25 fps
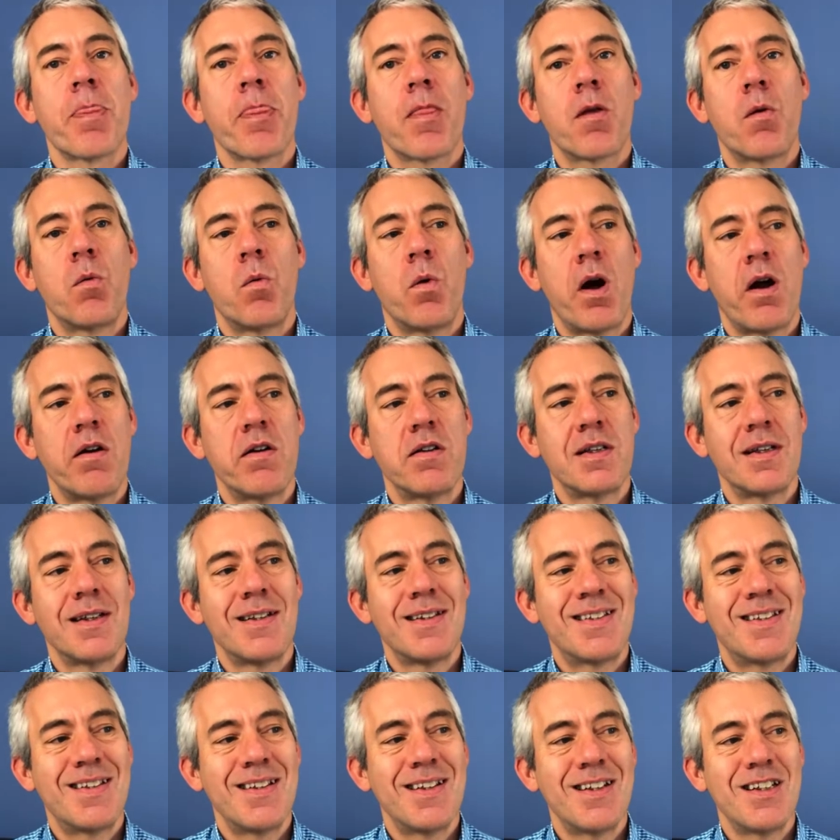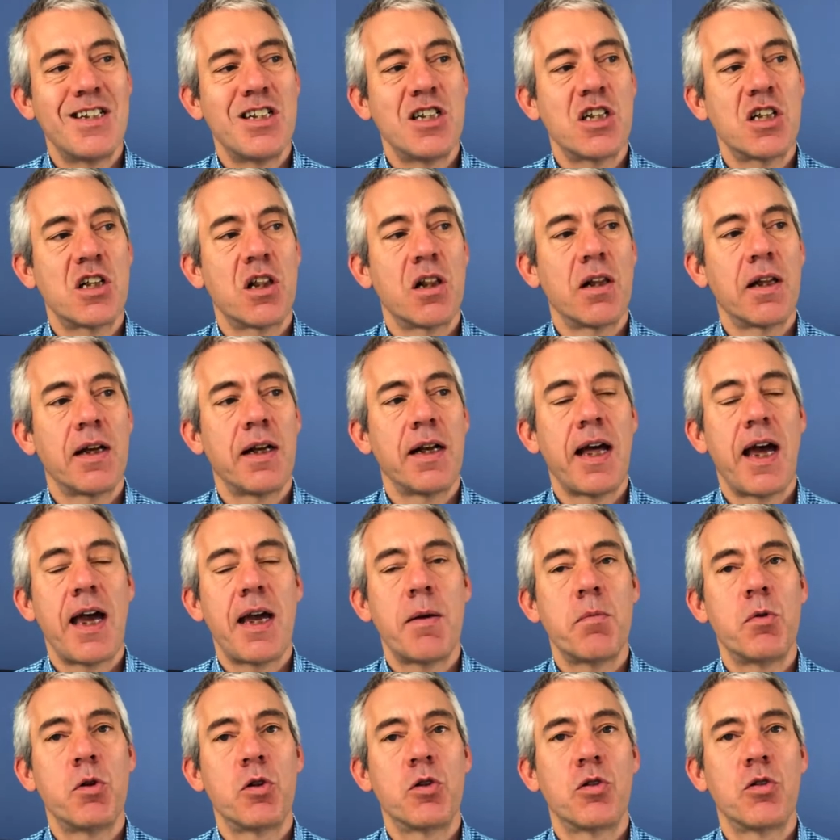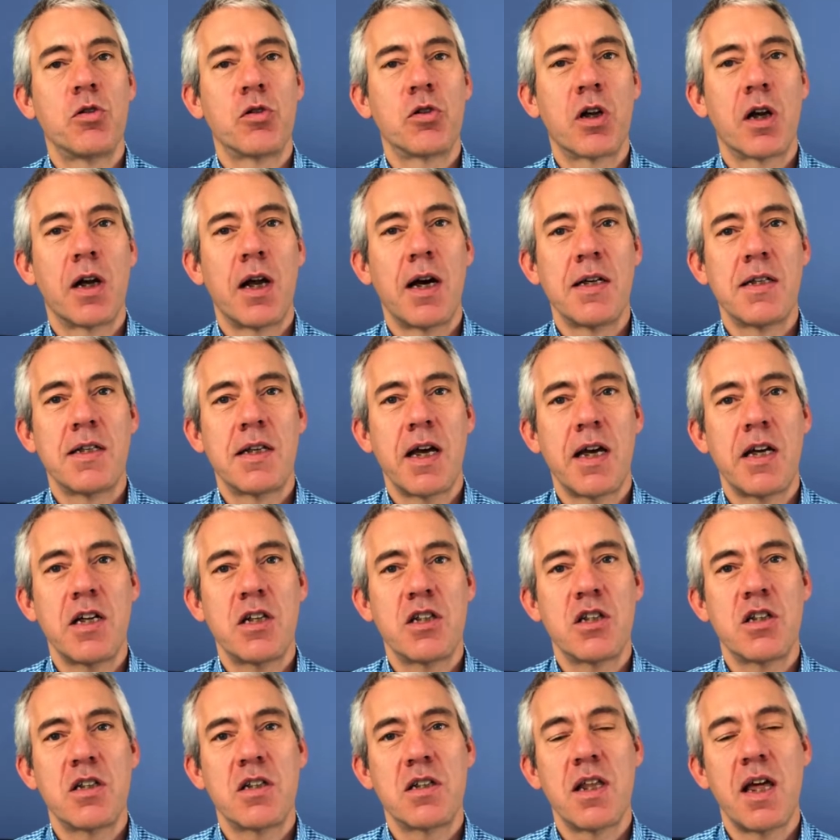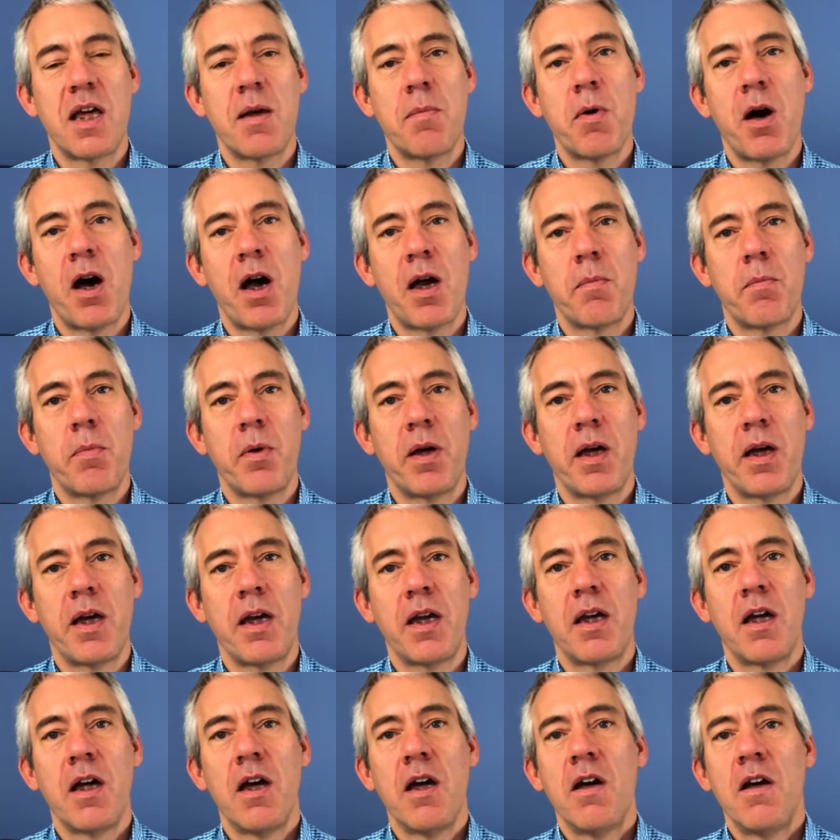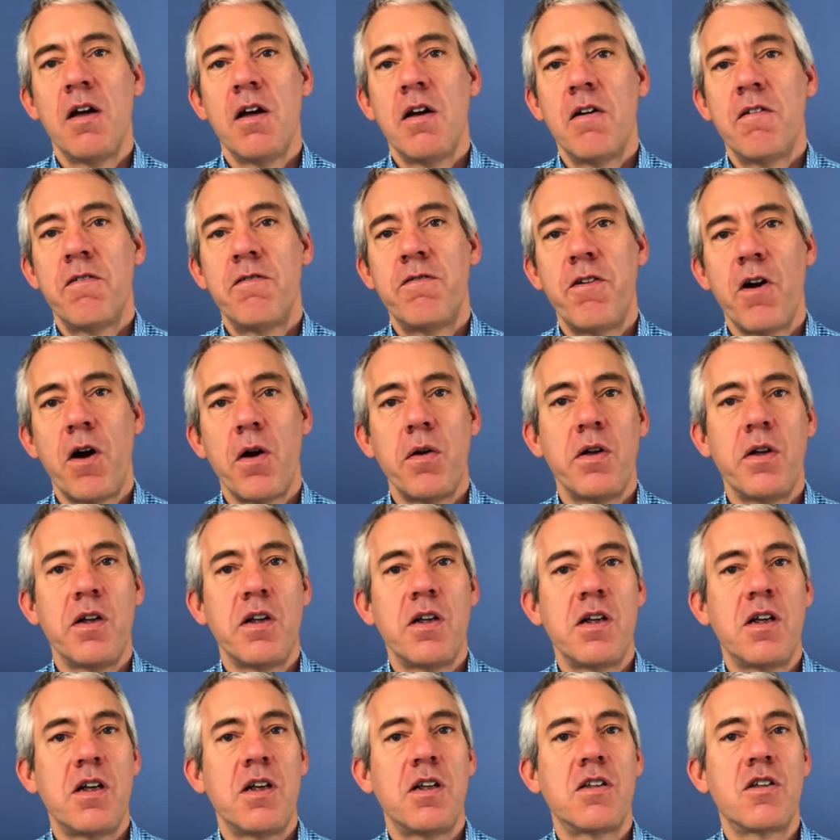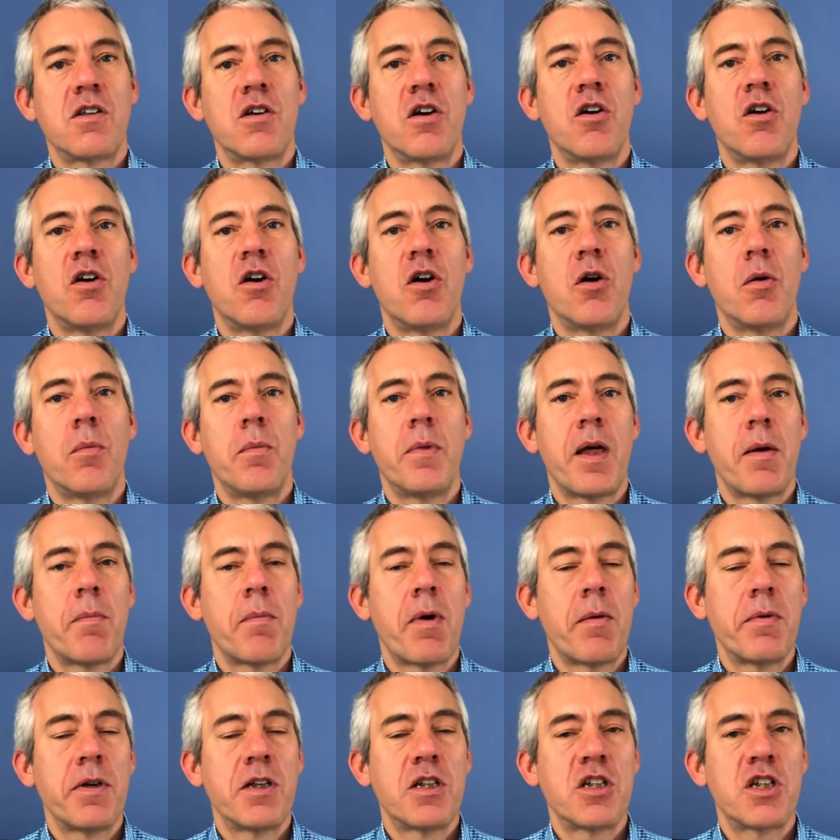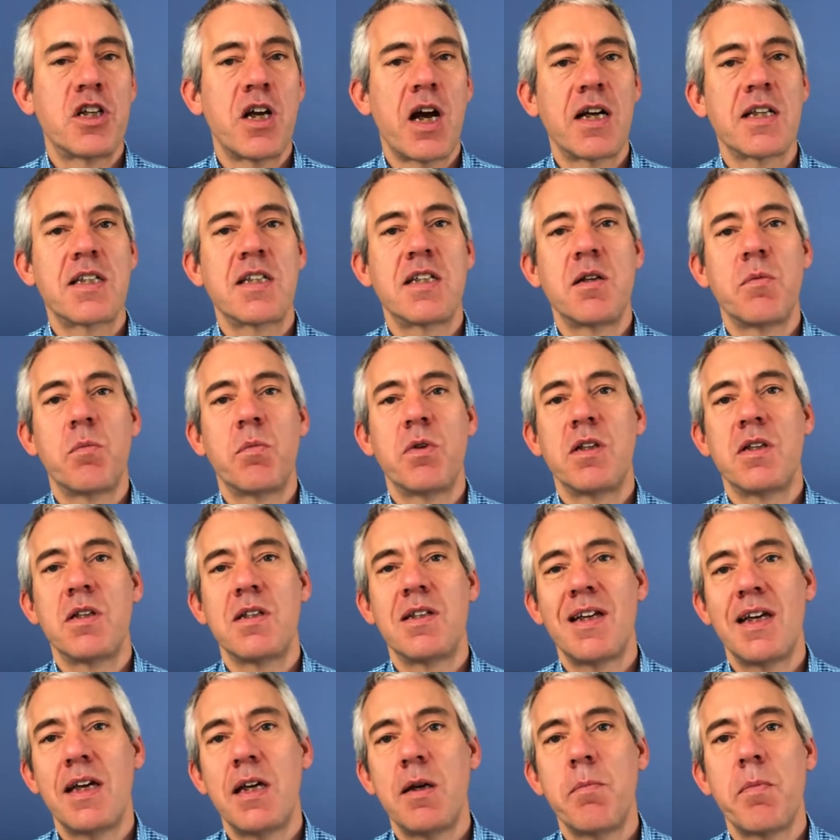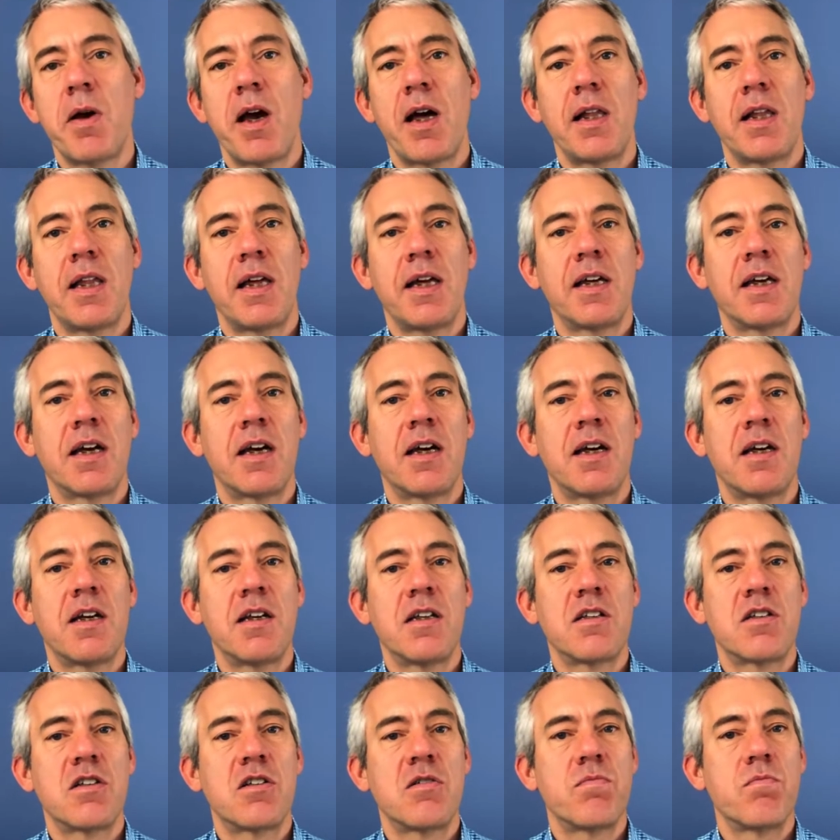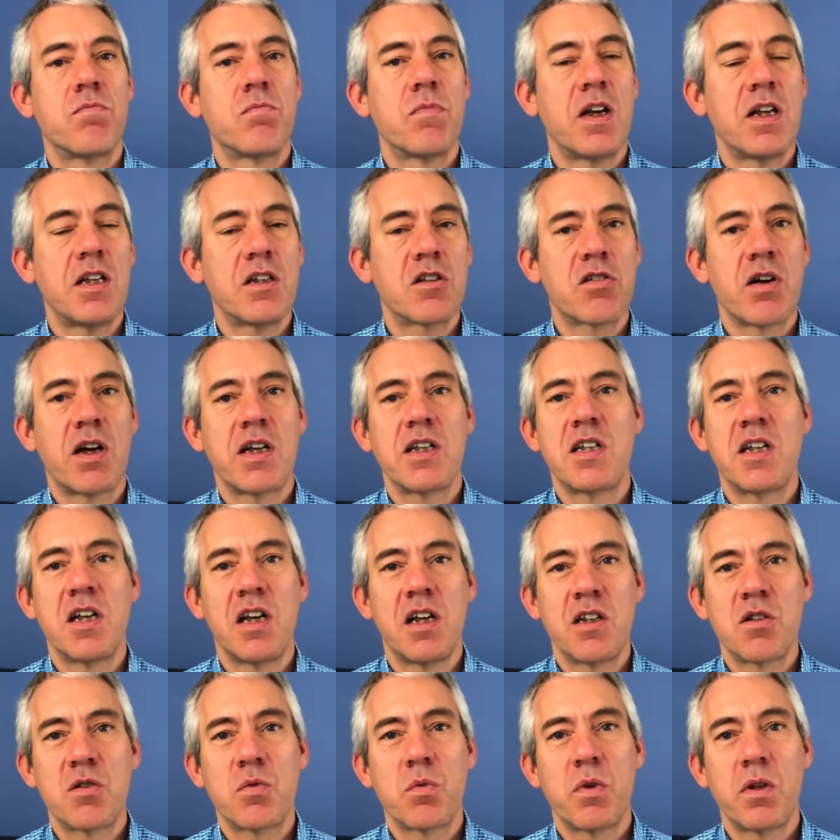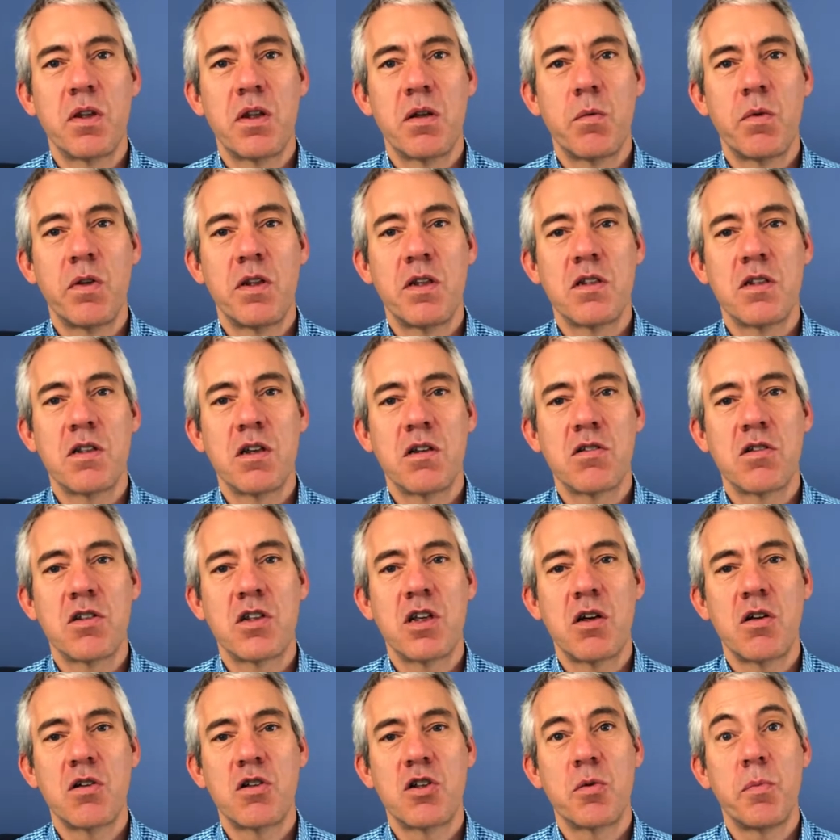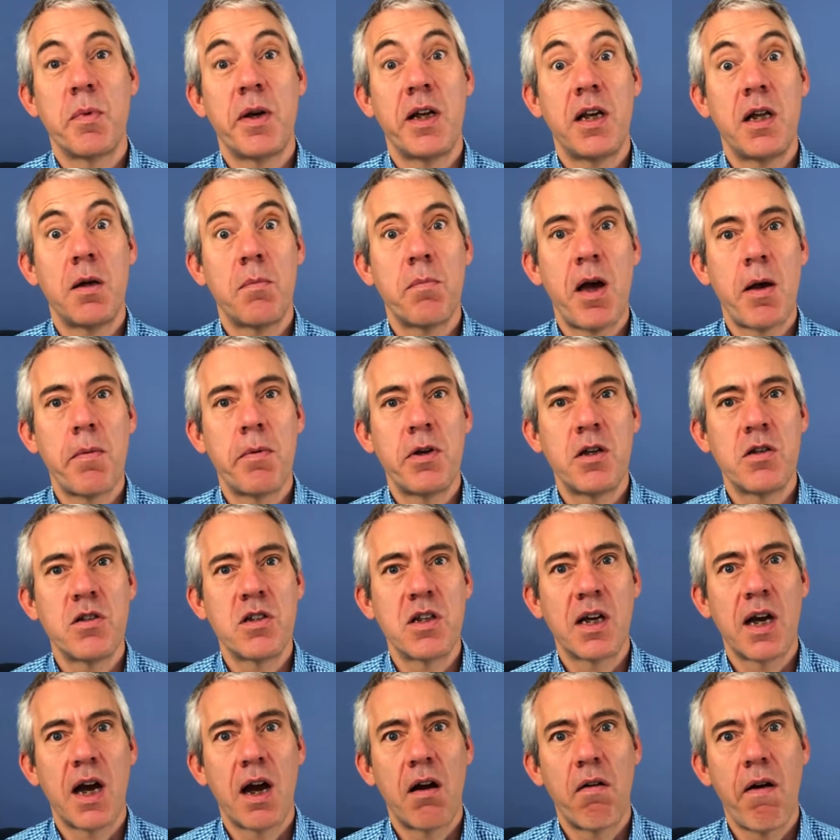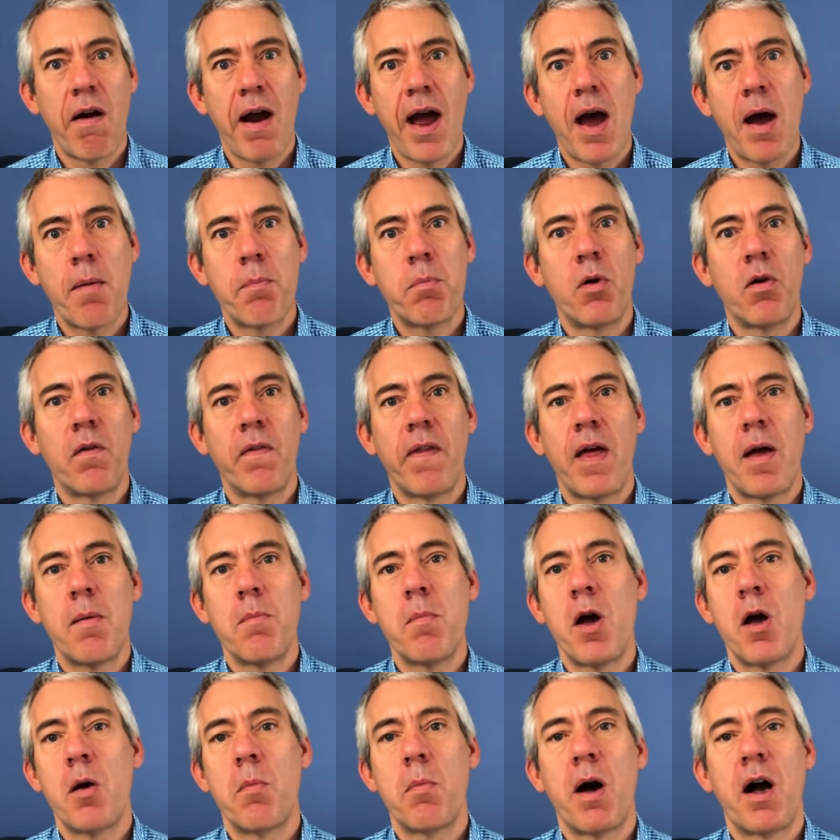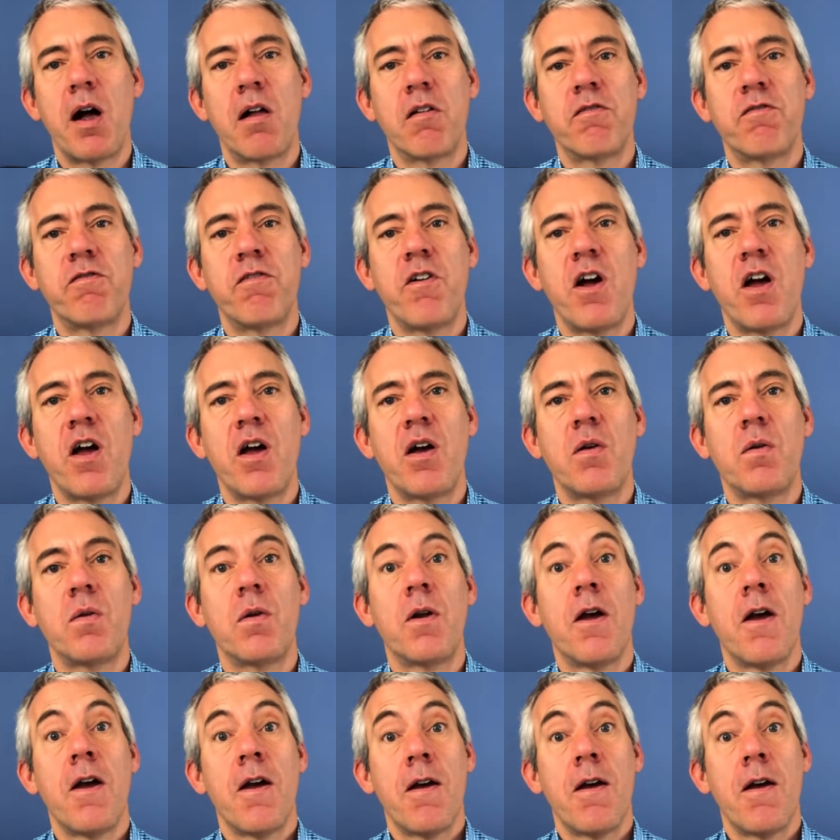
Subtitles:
whereas in digitally enabled organisations they might be phoning us up, they might be chatting with us, emailing us, interacting with us on social media, maybe using our app on their mobile phone,